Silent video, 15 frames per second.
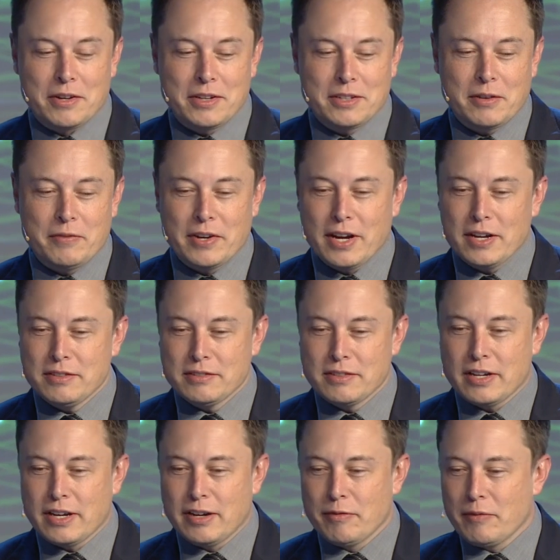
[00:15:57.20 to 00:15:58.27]
I hope there is. That'd be
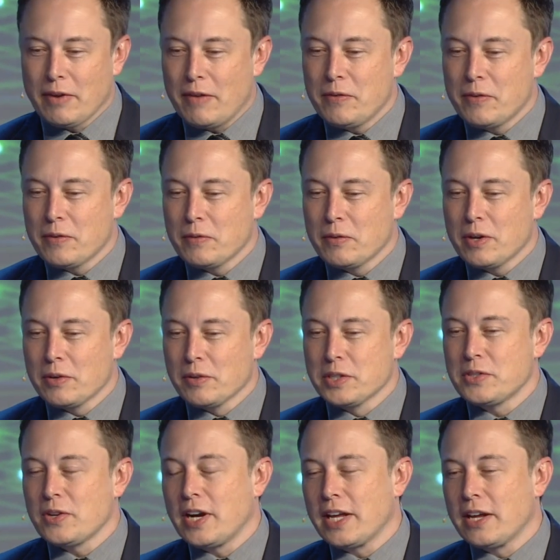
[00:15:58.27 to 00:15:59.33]
nice. I mean, we're not
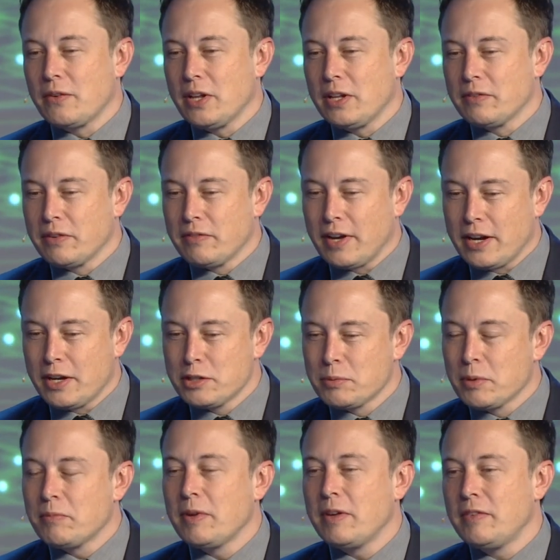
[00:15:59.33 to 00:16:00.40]
really trying to get relevant
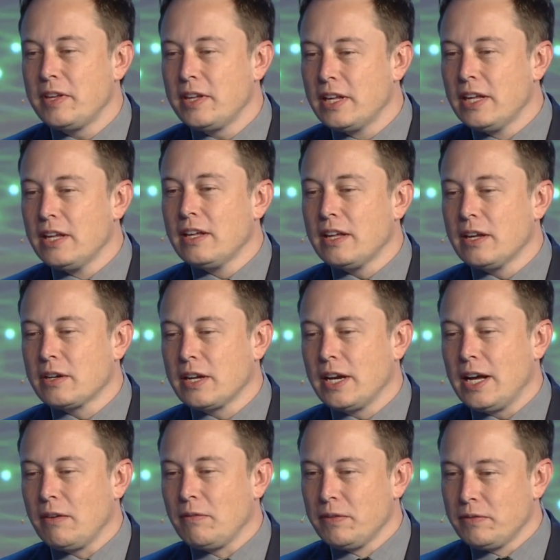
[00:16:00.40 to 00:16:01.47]
advantage, but maybe it
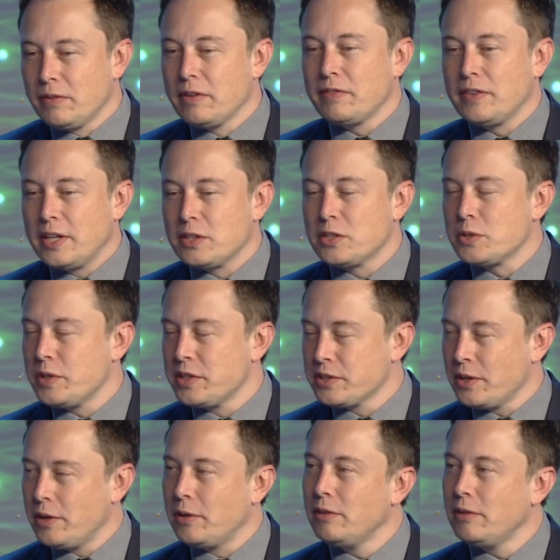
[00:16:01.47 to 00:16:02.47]
can help lift the industry as